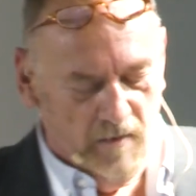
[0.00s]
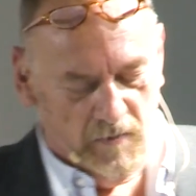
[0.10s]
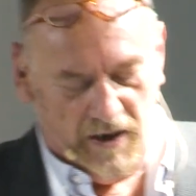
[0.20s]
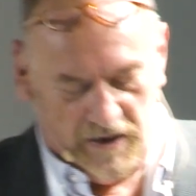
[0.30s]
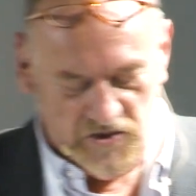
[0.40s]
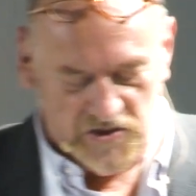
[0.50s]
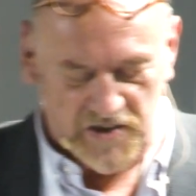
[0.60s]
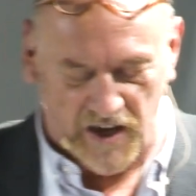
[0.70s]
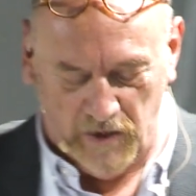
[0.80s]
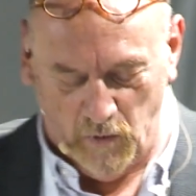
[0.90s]
but I can just
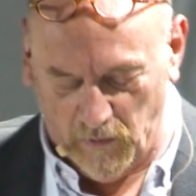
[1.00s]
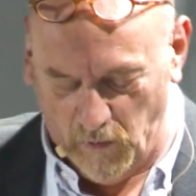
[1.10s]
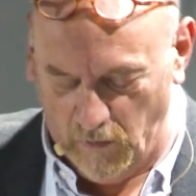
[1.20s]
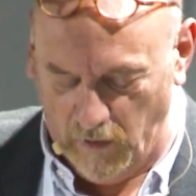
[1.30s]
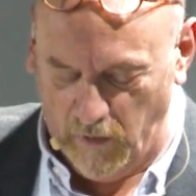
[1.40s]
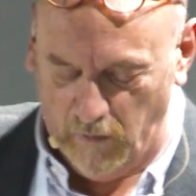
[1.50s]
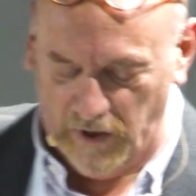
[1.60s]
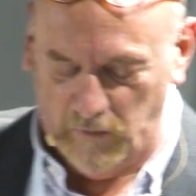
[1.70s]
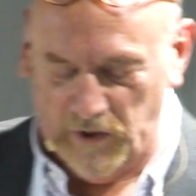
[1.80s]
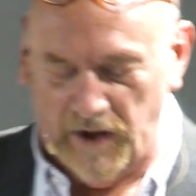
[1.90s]
tell you
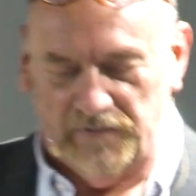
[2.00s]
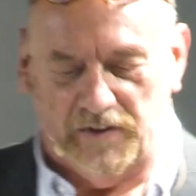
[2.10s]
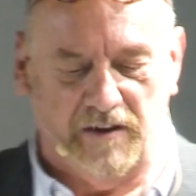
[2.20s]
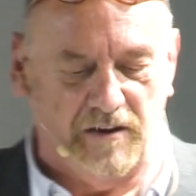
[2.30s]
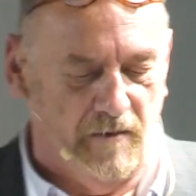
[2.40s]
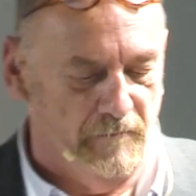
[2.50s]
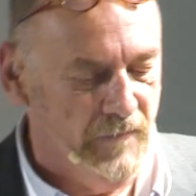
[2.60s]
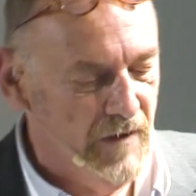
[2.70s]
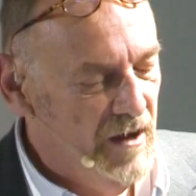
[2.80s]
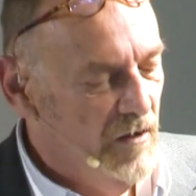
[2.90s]
what I
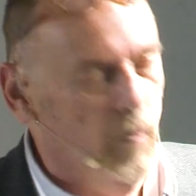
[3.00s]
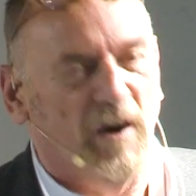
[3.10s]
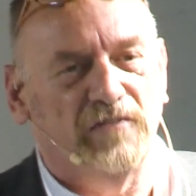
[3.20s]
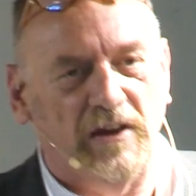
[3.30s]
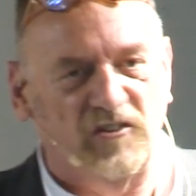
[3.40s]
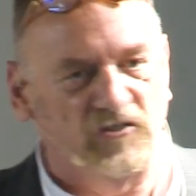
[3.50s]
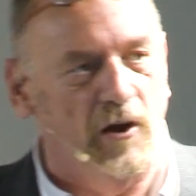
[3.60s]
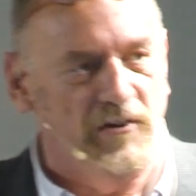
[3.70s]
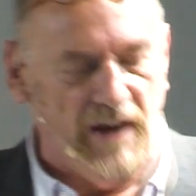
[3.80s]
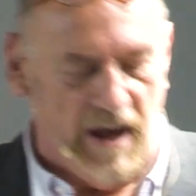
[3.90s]
think is
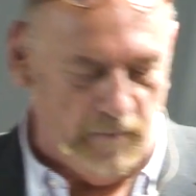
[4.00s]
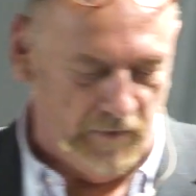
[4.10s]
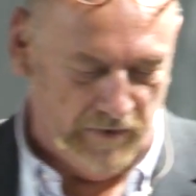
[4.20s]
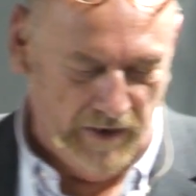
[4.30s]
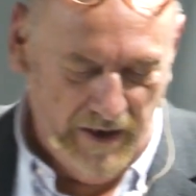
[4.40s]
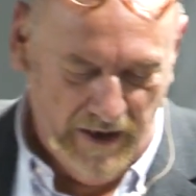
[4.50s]
going to happen.